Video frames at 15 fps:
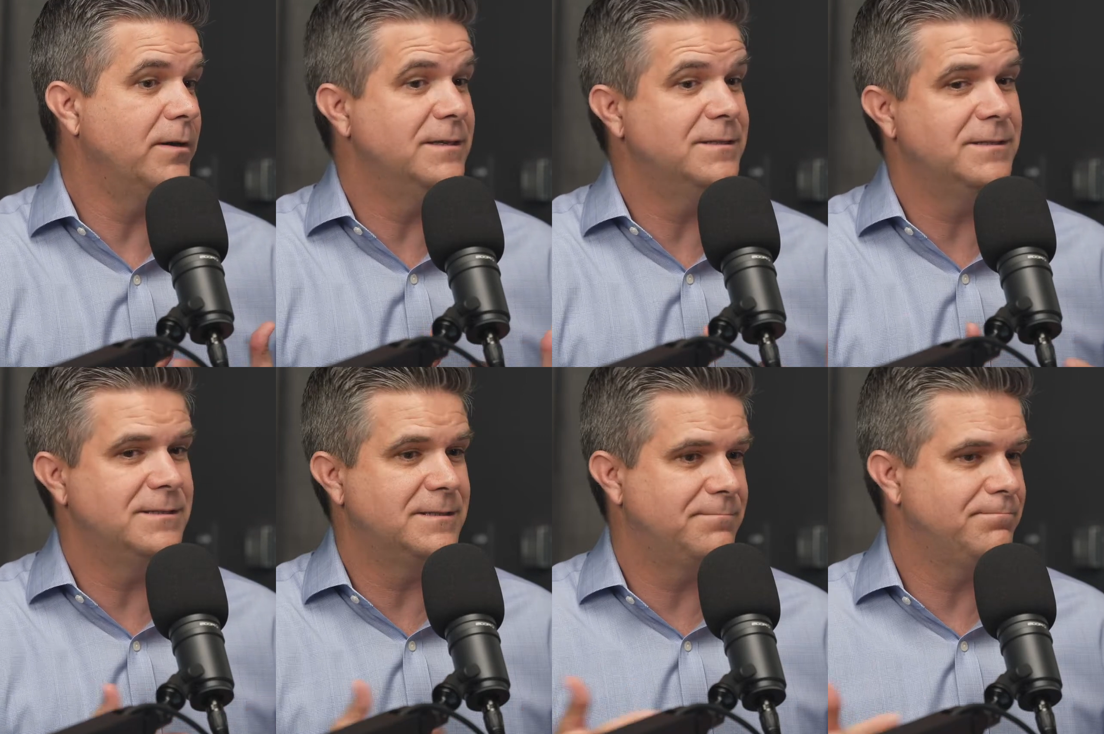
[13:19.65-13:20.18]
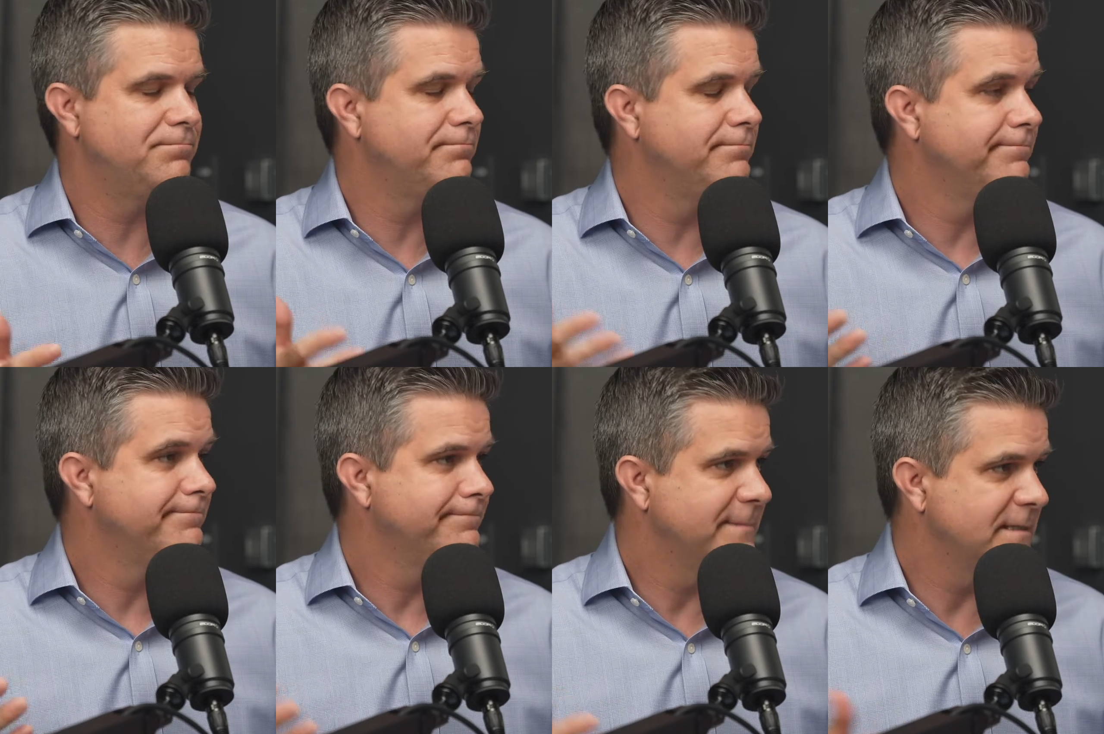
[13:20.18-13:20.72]
Is
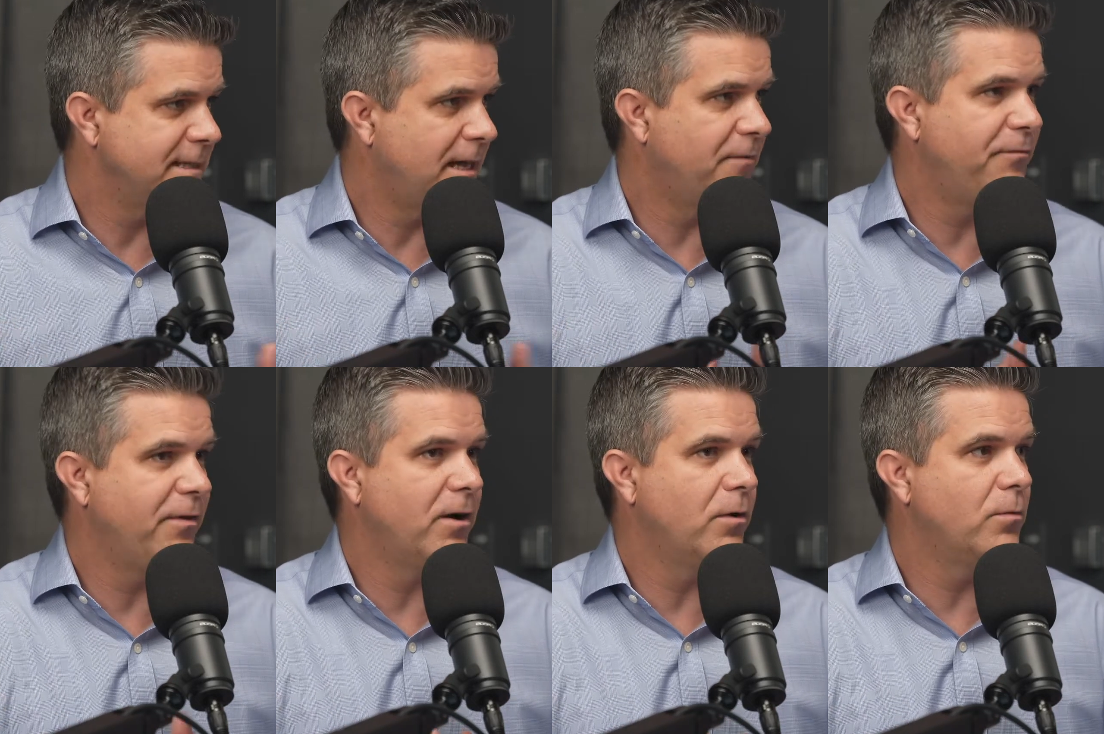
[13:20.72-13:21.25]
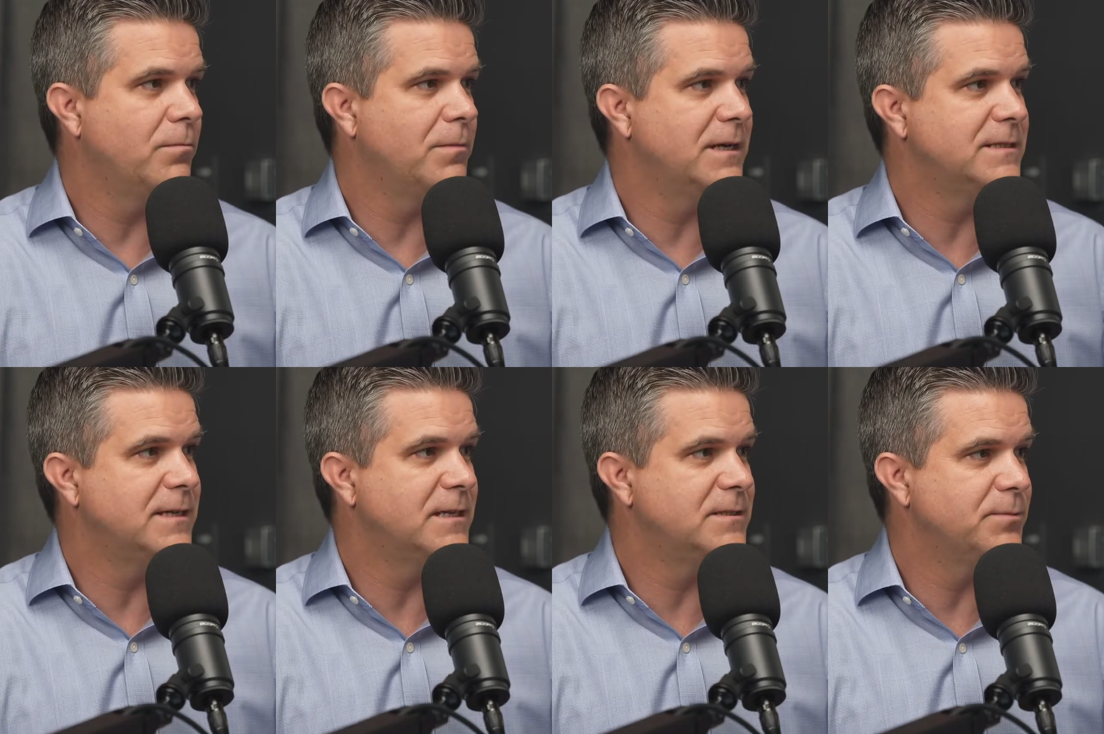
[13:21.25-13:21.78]
that a fair
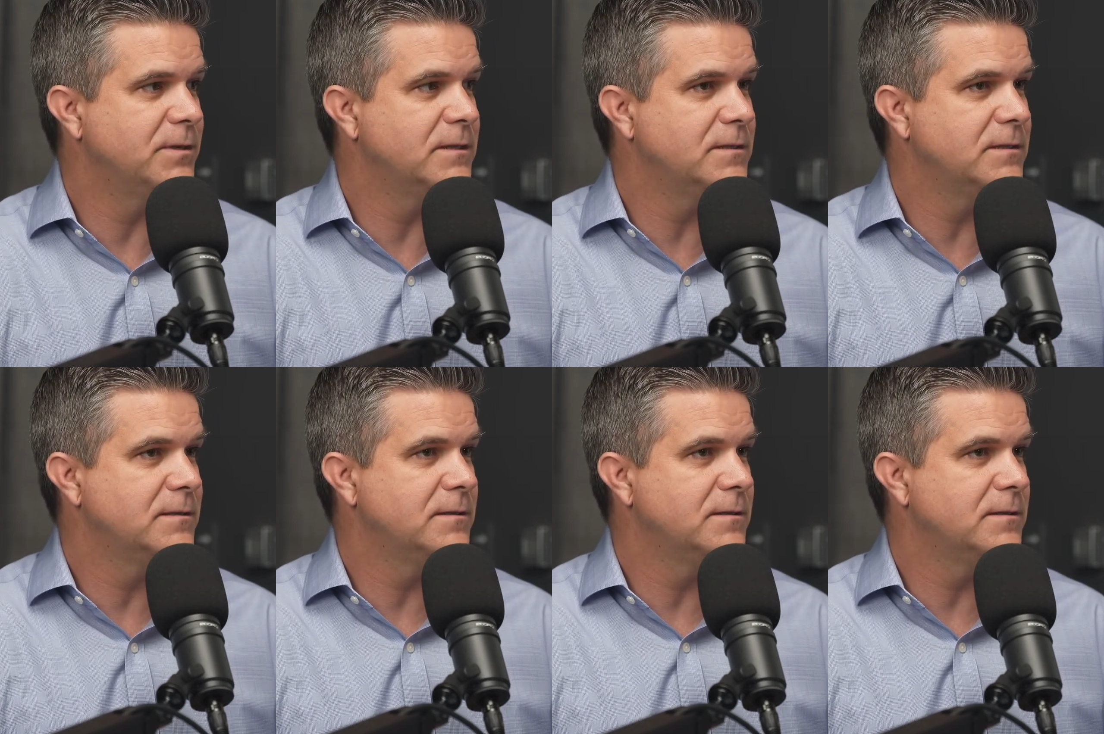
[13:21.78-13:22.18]
assessment?